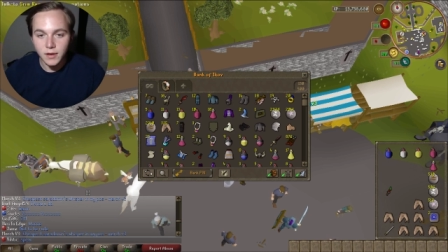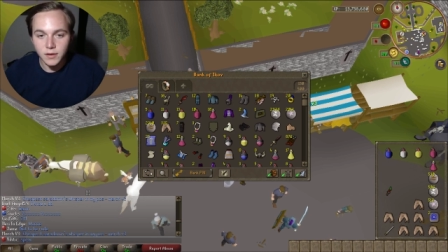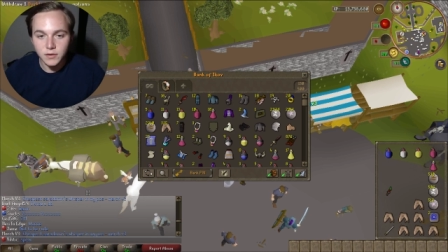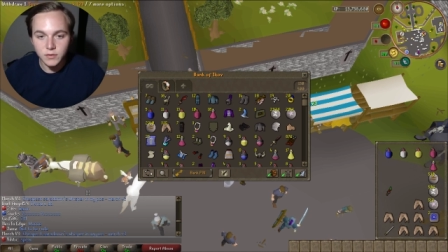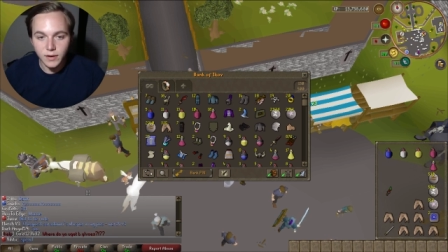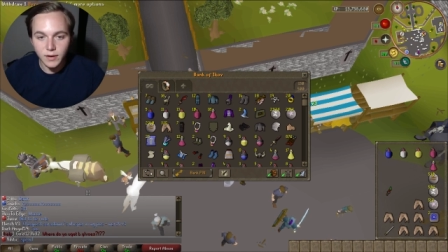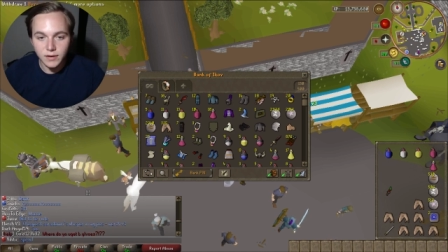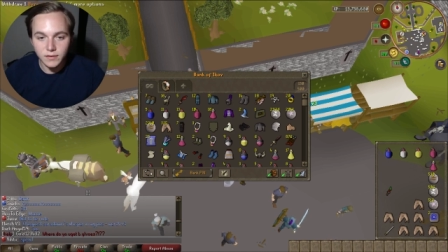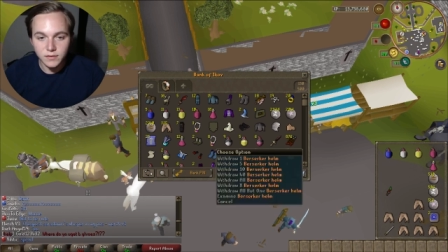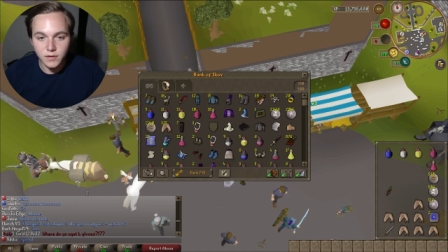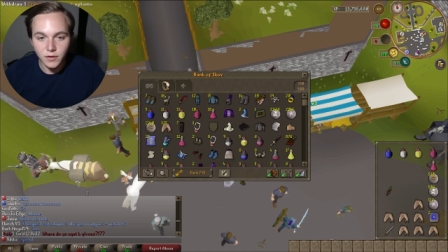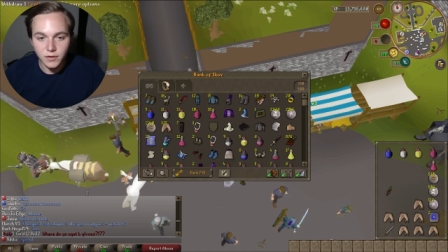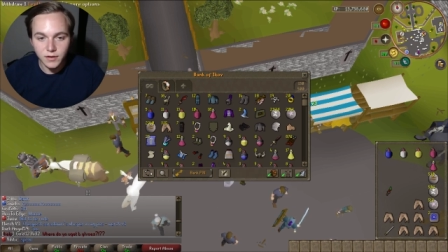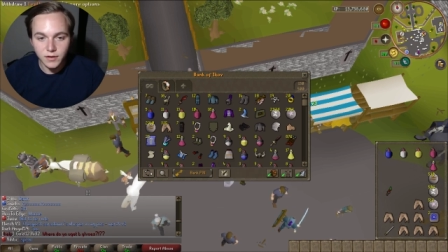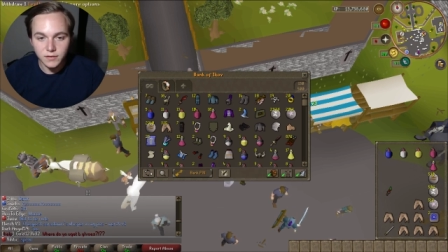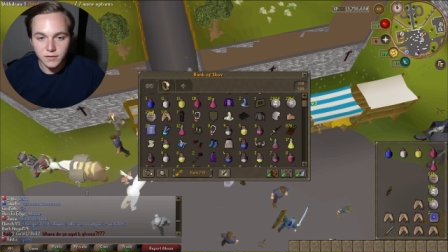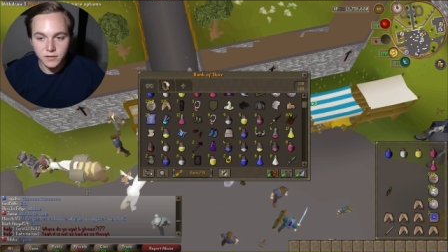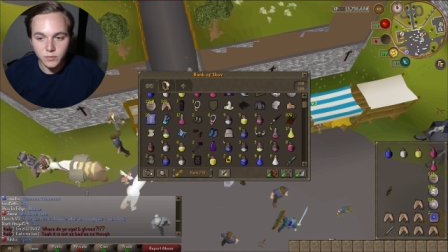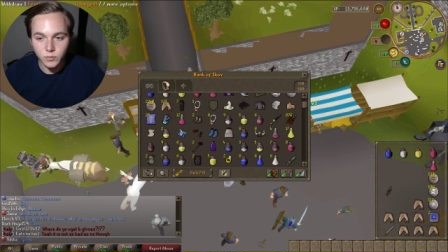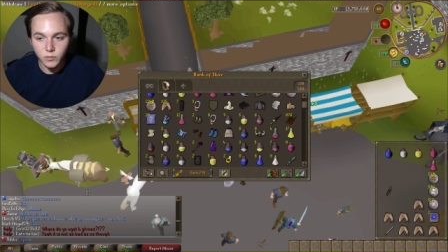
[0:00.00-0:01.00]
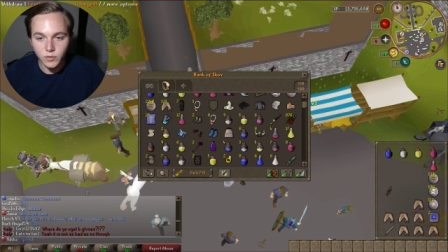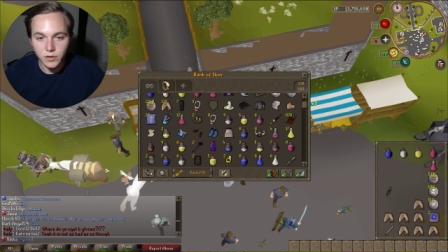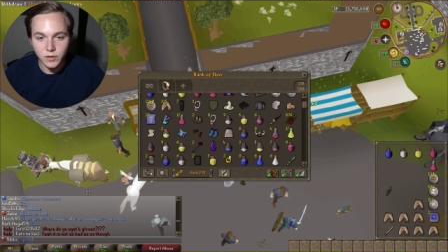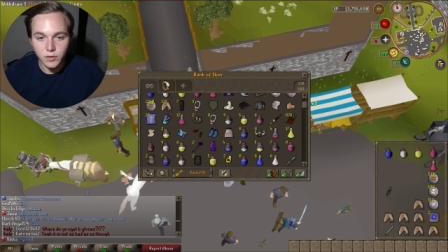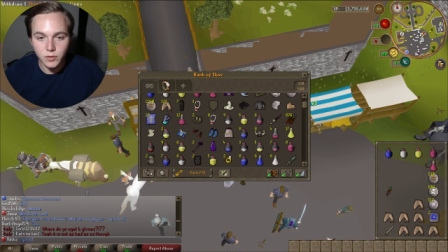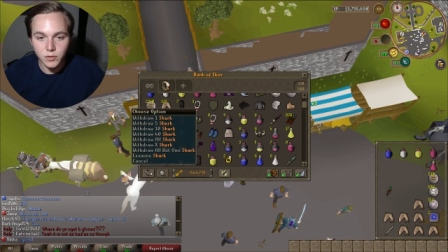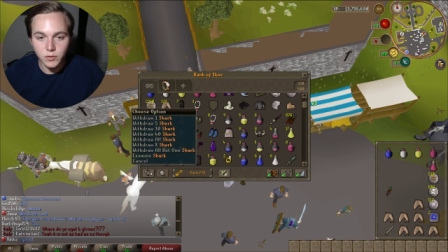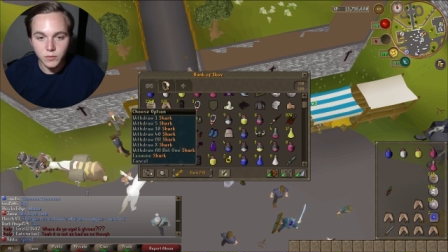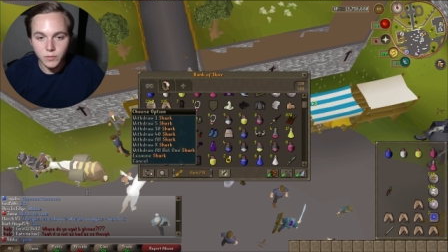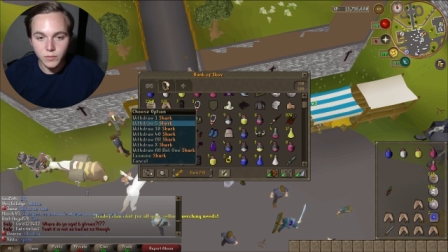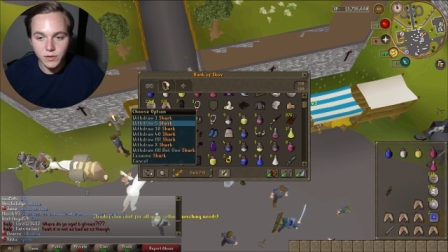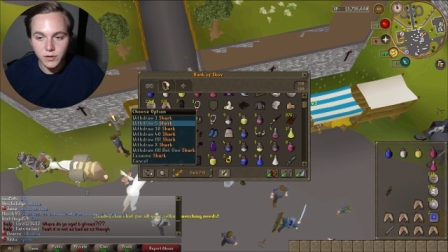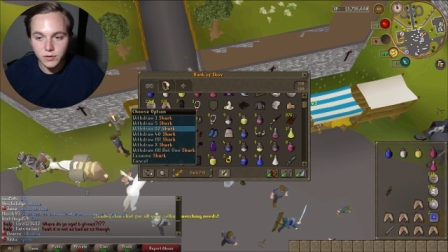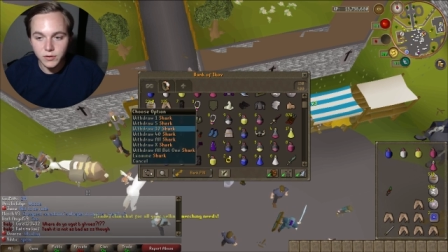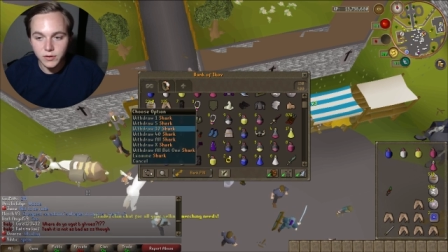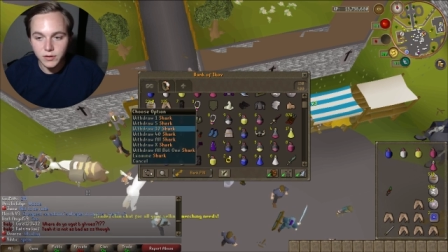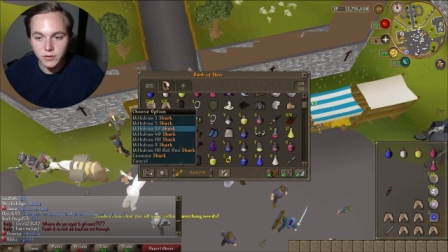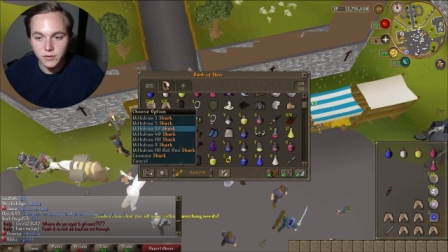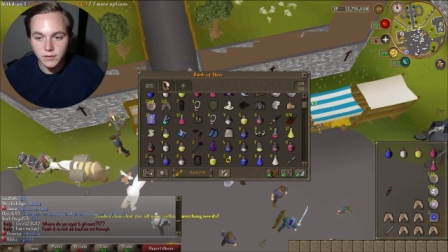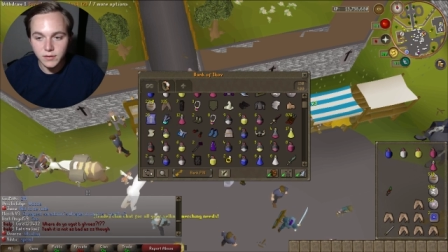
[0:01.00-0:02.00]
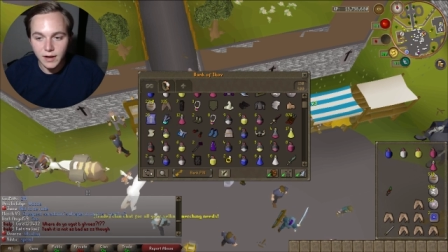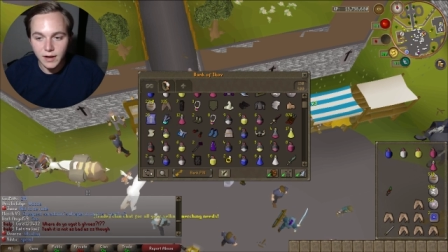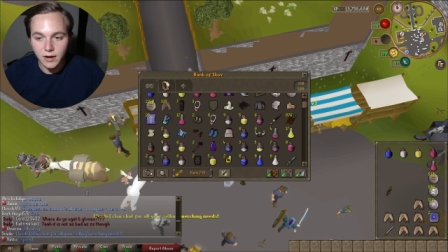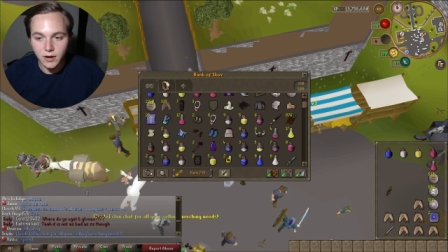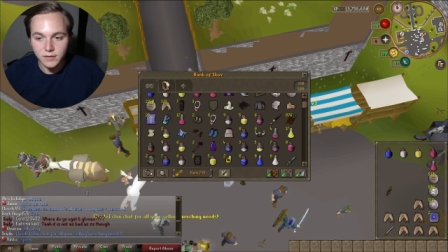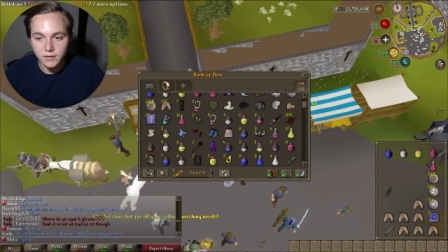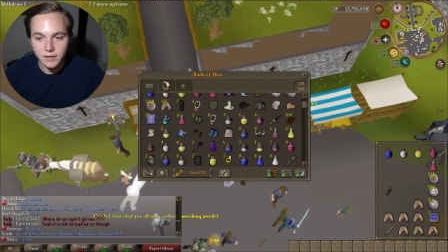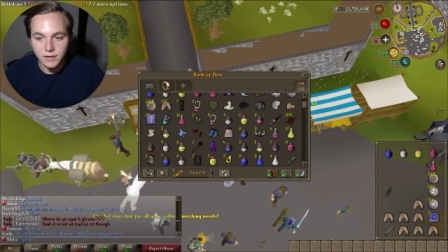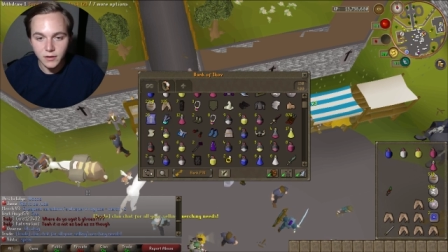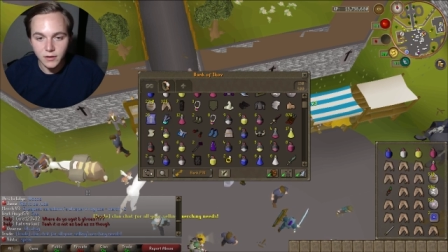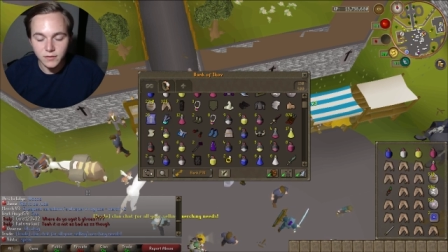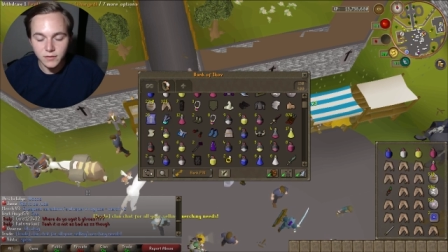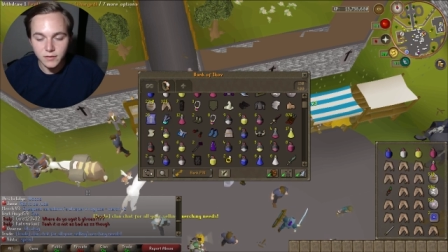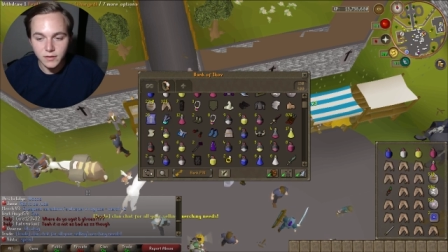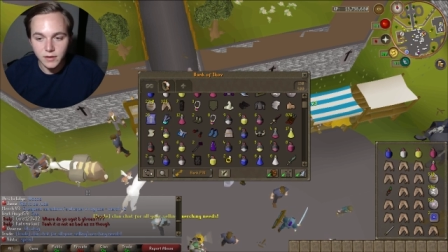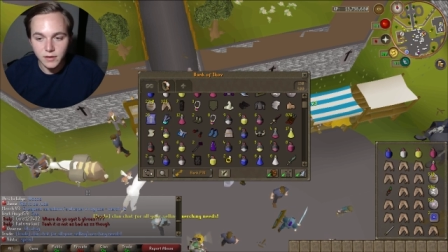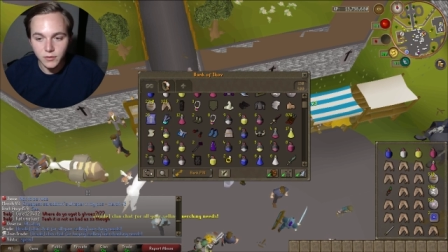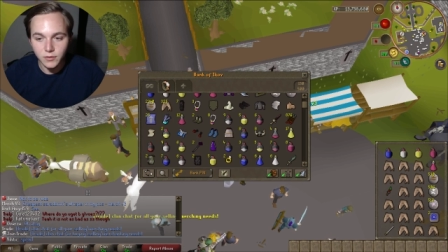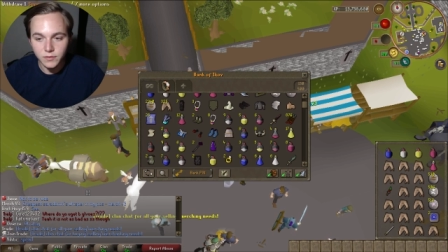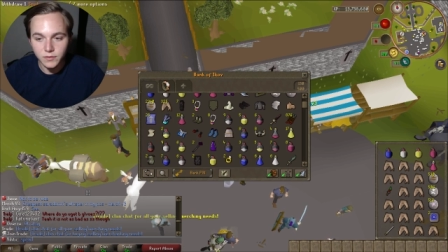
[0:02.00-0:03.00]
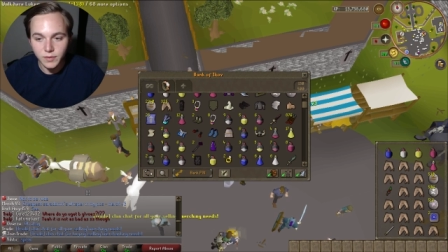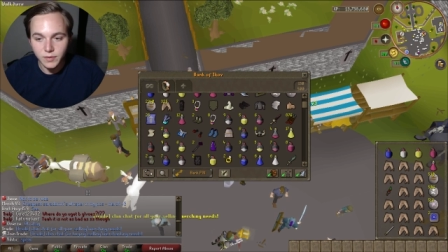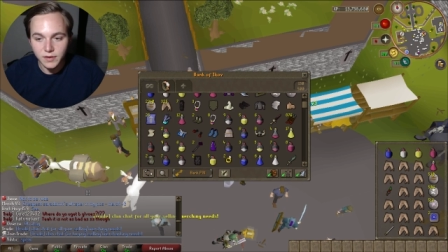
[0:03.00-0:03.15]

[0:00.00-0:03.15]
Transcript: so I can start getting some real, real good Dharok's kills.